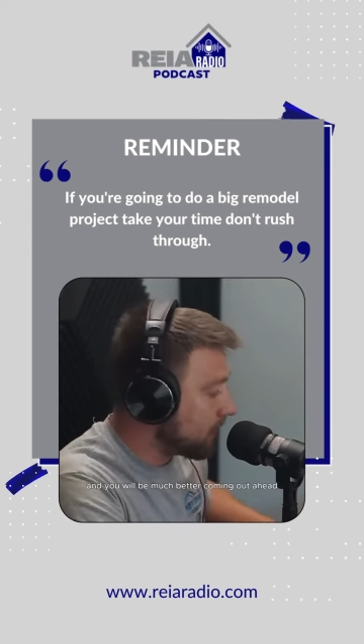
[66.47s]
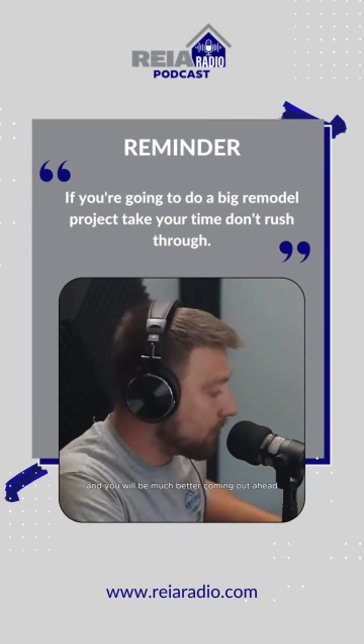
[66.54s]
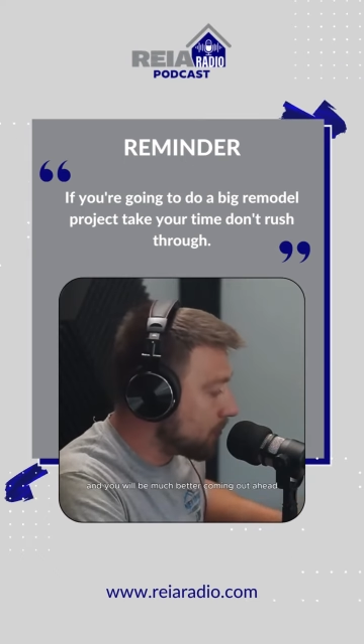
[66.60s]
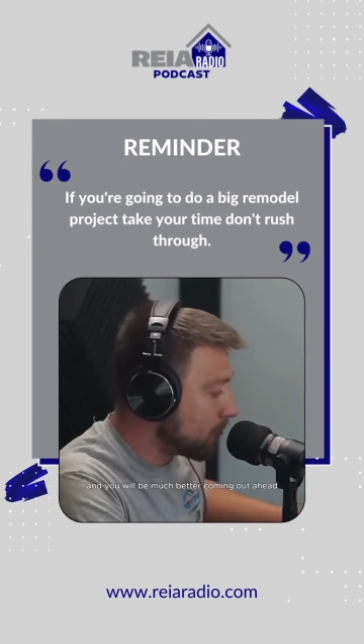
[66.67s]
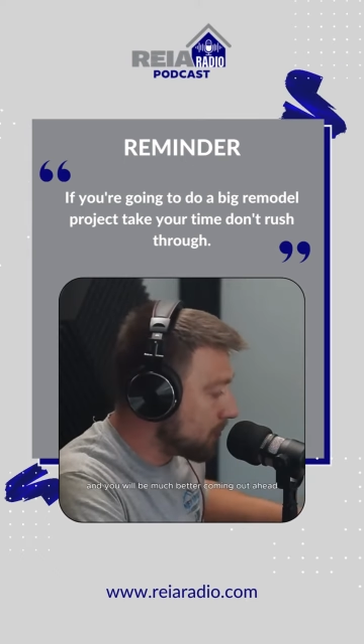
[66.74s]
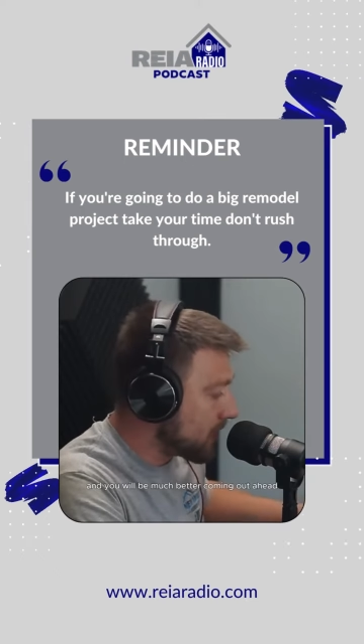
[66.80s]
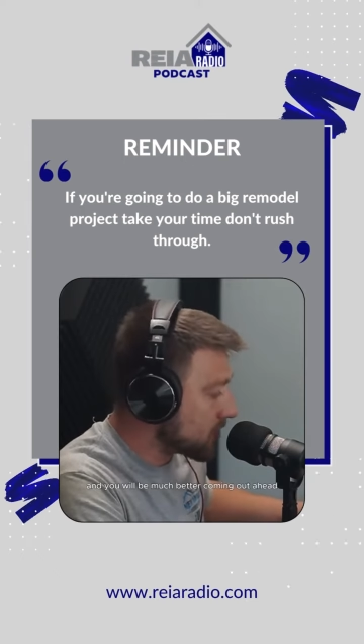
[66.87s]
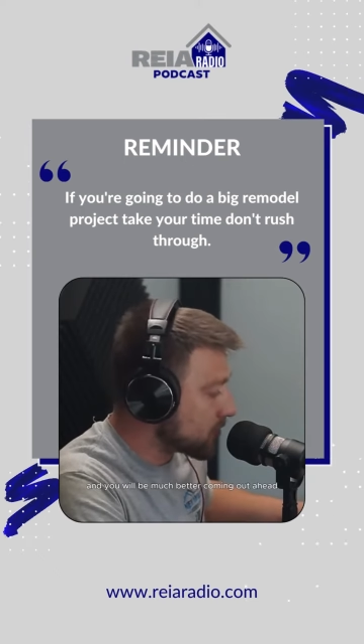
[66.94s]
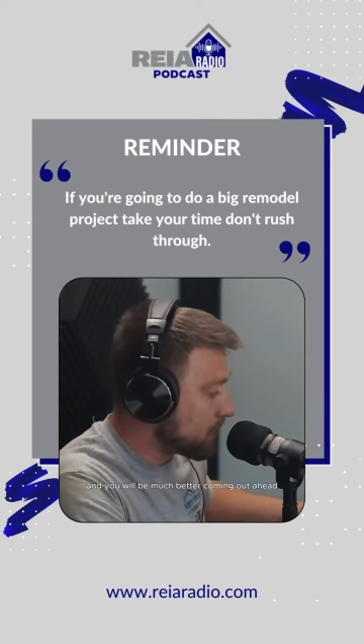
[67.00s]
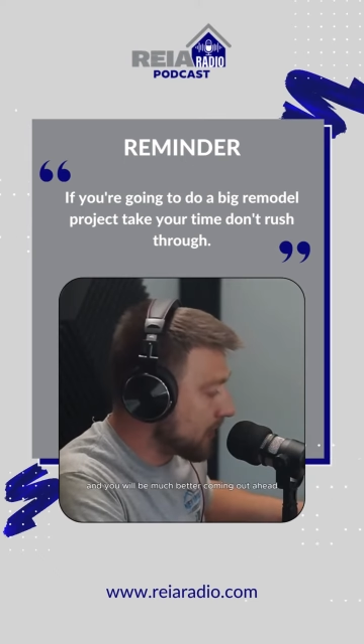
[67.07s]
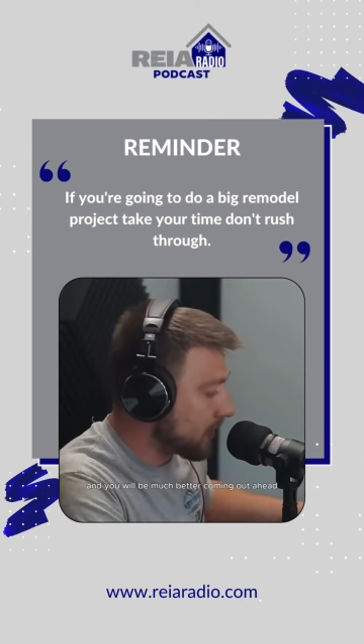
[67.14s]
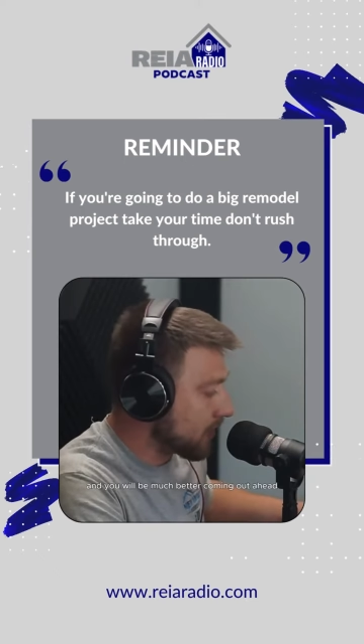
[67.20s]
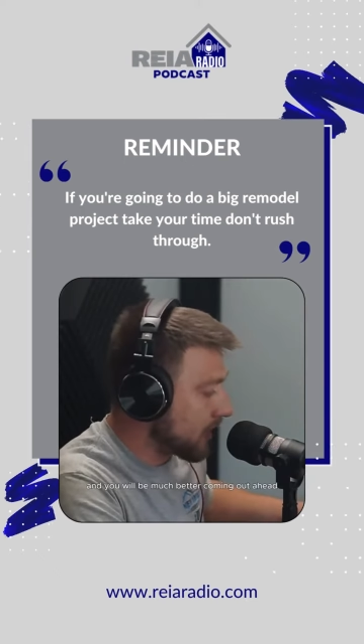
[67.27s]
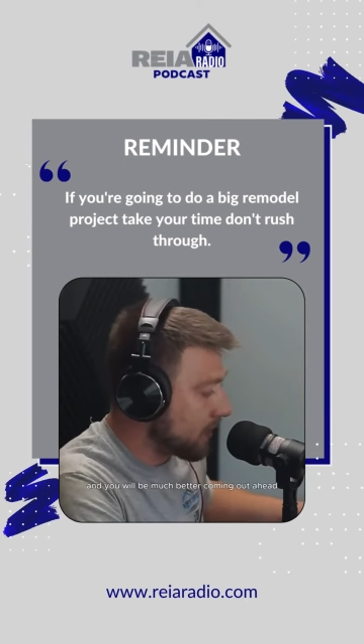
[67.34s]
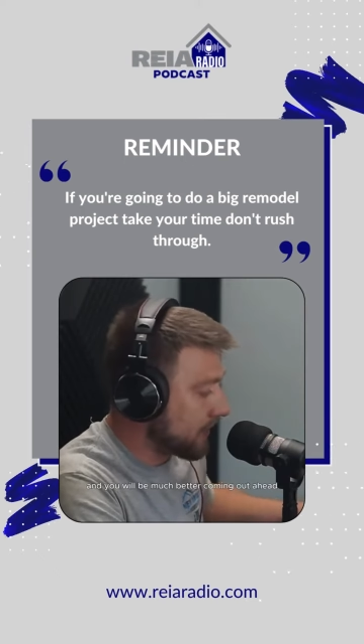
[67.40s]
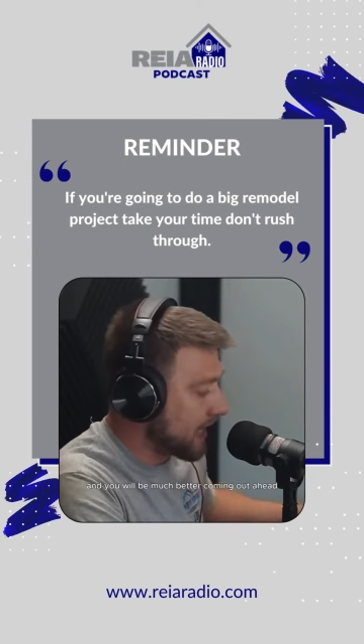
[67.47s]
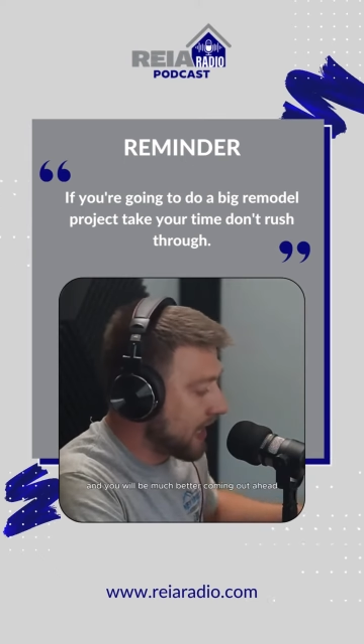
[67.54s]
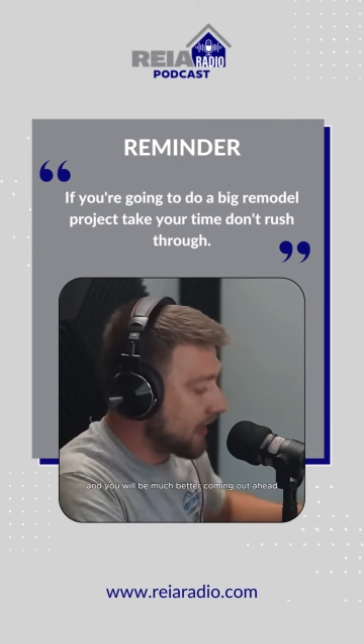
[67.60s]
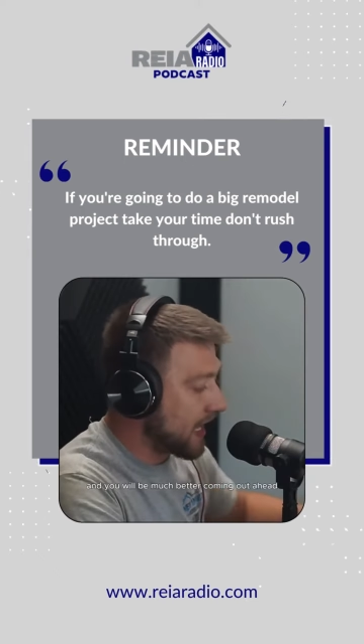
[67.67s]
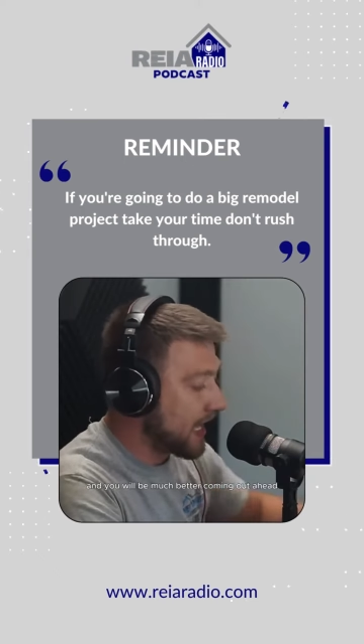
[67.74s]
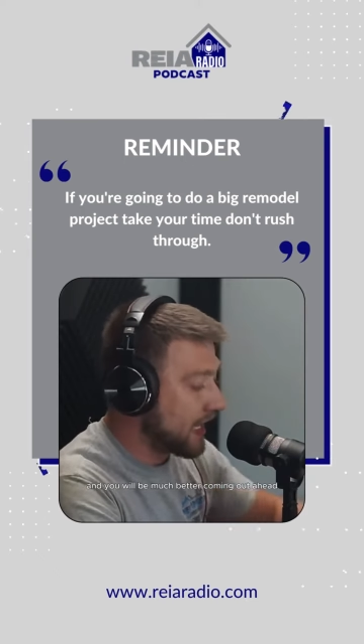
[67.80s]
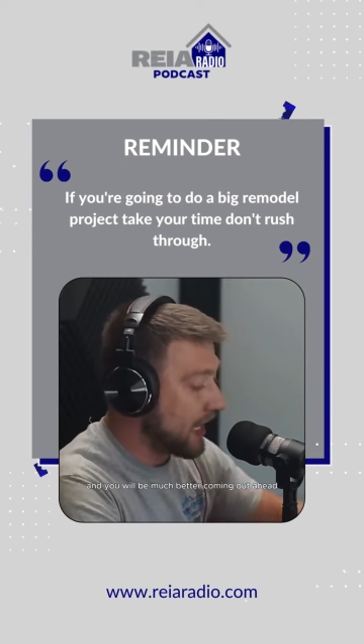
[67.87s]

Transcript: much better coming out ahead.